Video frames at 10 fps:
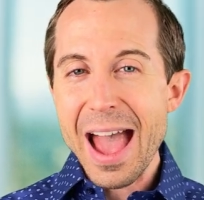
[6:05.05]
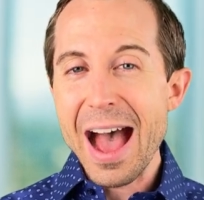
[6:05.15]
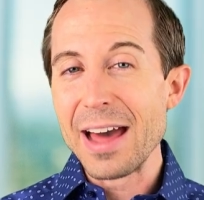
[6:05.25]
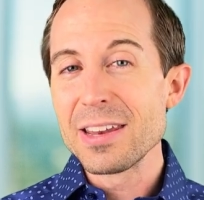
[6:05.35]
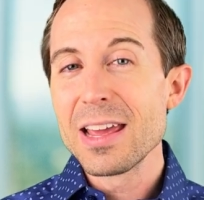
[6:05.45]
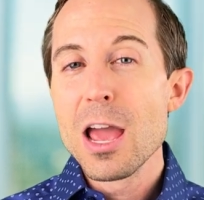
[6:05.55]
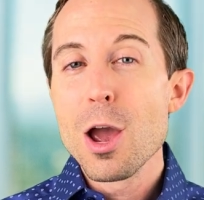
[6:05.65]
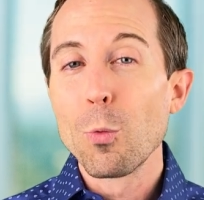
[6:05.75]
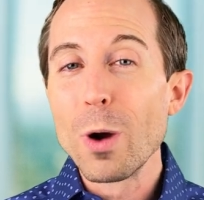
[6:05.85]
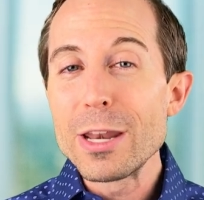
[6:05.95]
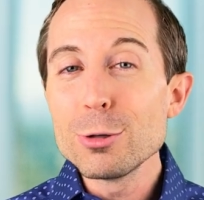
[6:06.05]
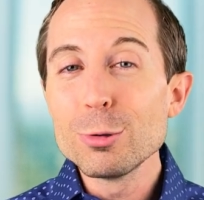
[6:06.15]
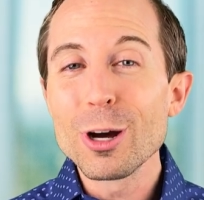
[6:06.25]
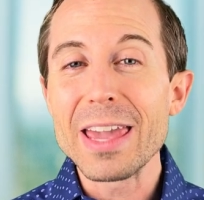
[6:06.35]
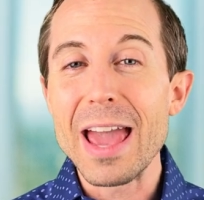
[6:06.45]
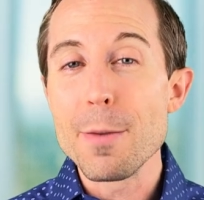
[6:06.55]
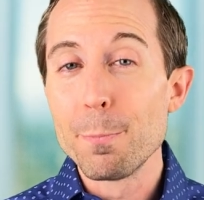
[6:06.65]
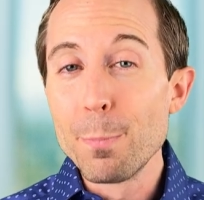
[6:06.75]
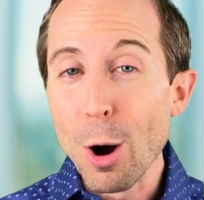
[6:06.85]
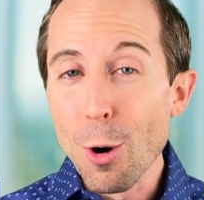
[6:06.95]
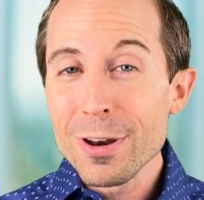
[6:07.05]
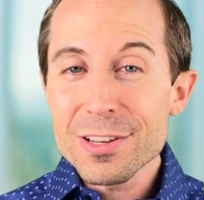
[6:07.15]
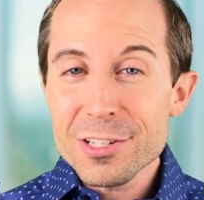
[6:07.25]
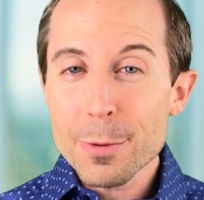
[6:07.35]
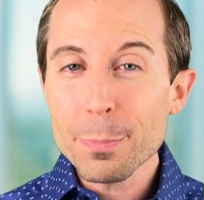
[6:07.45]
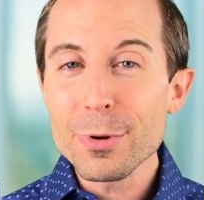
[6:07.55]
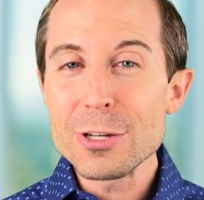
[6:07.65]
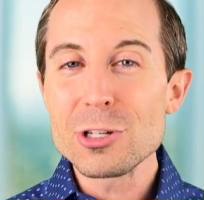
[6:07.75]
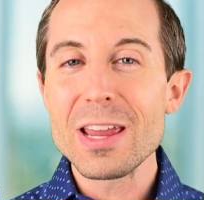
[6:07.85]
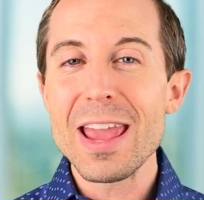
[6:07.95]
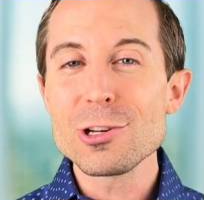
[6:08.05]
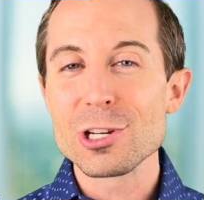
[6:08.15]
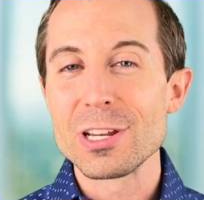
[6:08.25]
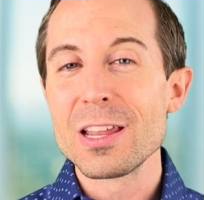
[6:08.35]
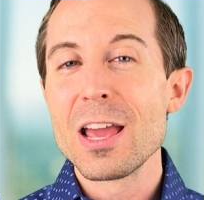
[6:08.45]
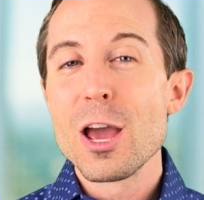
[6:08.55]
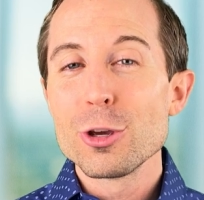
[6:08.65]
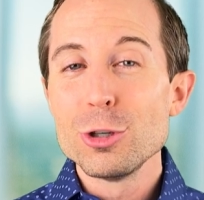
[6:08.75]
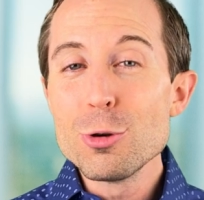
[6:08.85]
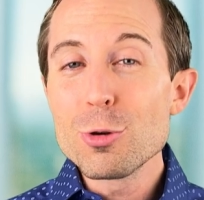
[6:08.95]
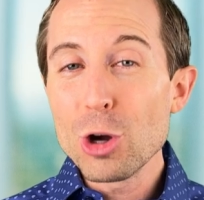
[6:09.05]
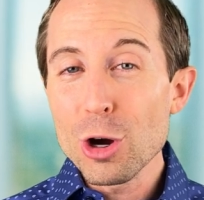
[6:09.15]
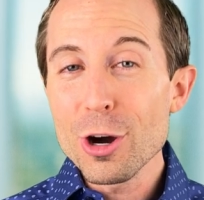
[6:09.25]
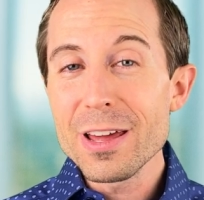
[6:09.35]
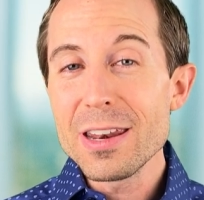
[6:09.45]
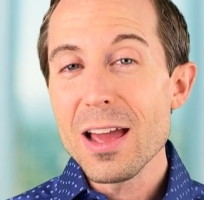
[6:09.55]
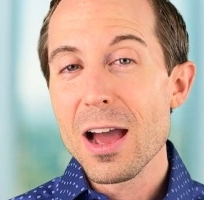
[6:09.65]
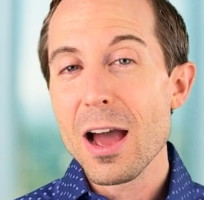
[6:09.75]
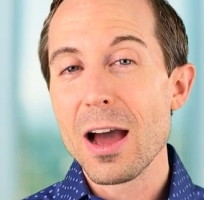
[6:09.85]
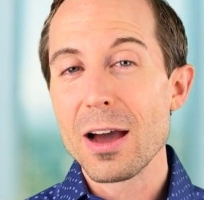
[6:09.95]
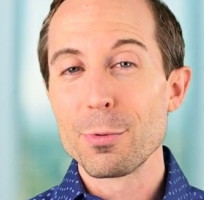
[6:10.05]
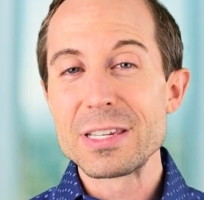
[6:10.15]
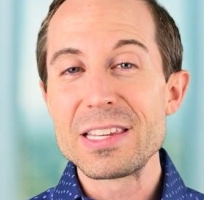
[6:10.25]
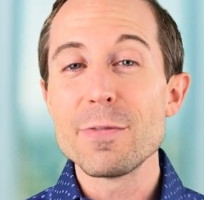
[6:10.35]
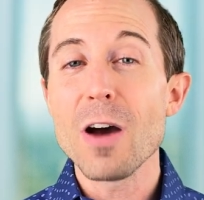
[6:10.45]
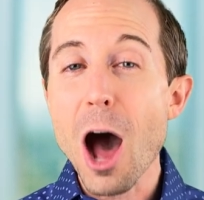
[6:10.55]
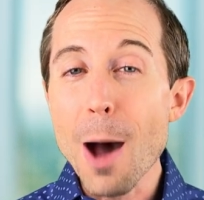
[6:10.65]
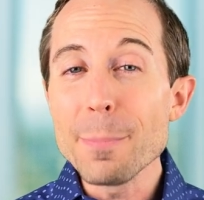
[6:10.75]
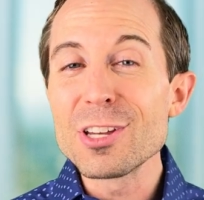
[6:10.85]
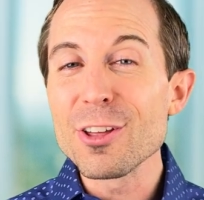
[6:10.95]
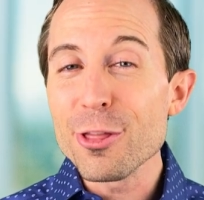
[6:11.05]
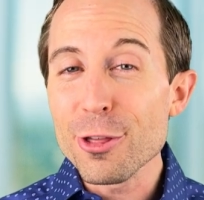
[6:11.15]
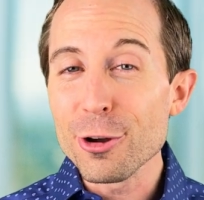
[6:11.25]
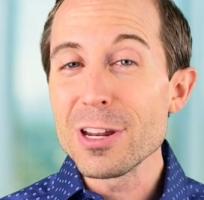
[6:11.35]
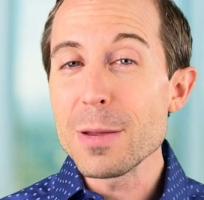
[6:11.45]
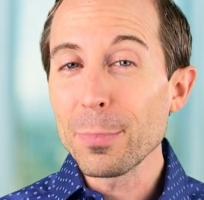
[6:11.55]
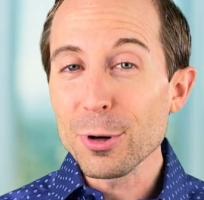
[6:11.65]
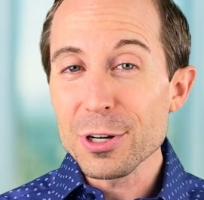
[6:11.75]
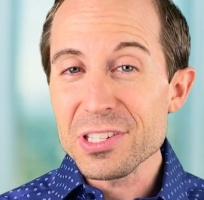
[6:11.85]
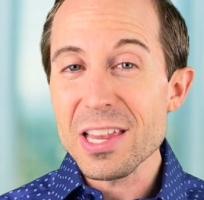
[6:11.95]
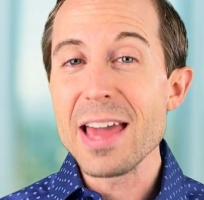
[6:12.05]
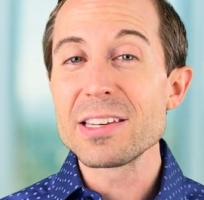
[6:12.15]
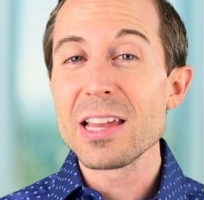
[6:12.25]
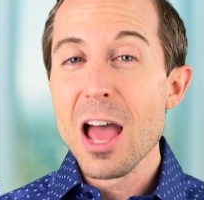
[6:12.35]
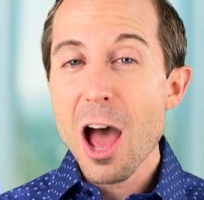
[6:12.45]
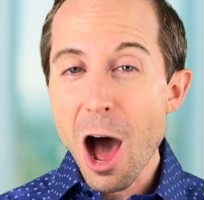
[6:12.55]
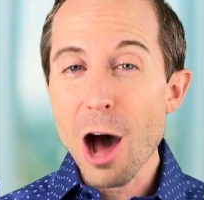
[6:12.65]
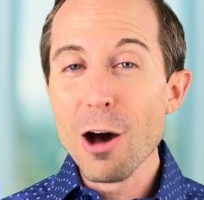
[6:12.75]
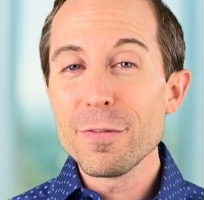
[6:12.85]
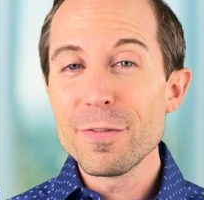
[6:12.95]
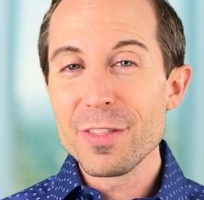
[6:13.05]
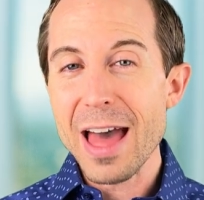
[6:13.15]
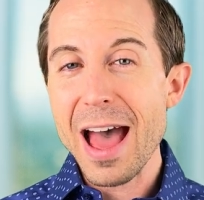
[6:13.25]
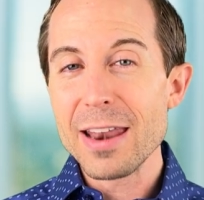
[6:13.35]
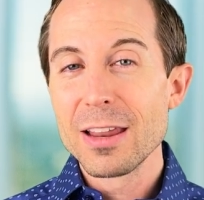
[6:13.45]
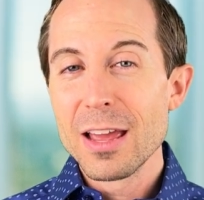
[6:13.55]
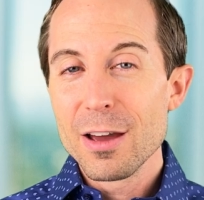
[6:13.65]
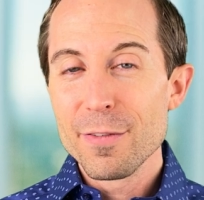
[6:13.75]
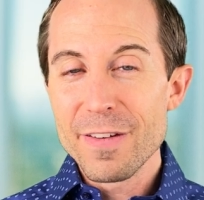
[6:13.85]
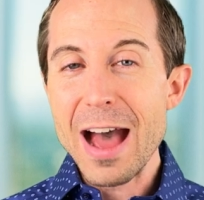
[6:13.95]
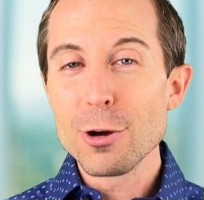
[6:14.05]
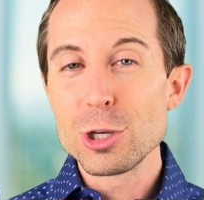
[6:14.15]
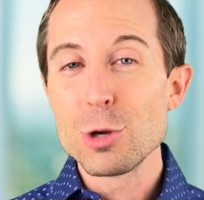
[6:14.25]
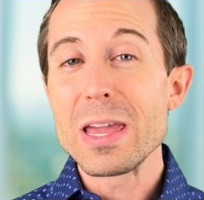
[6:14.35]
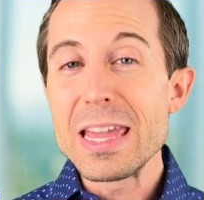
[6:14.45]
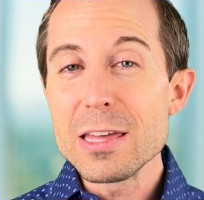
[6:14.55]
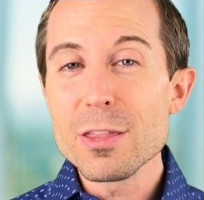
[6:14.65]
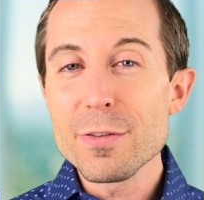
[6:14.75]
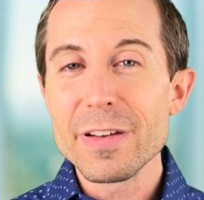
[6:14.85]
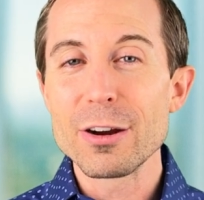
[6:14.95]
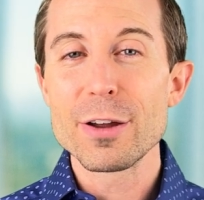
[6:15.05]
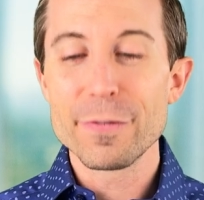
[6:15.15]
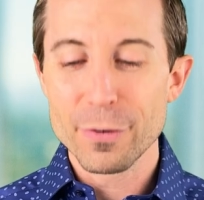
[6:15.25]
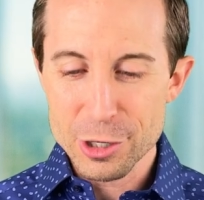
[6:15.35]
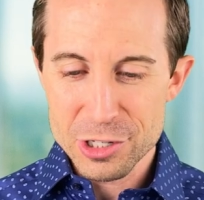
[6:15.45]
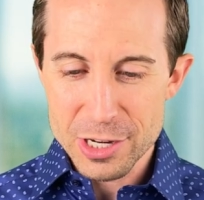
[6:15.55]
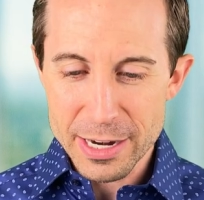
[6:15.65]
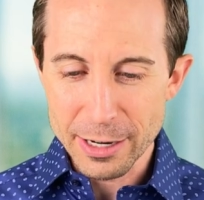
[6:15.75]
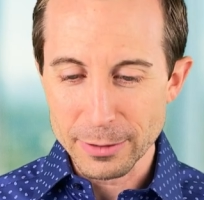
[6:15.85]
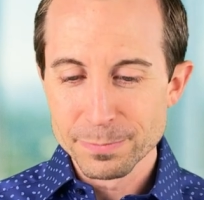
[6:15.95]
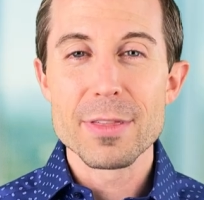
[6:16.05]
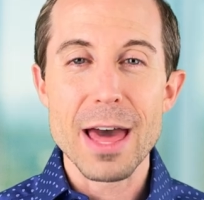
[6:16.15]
And when you look at bonus depreciation, you could uh, receive up to 30% of that value in the very first year.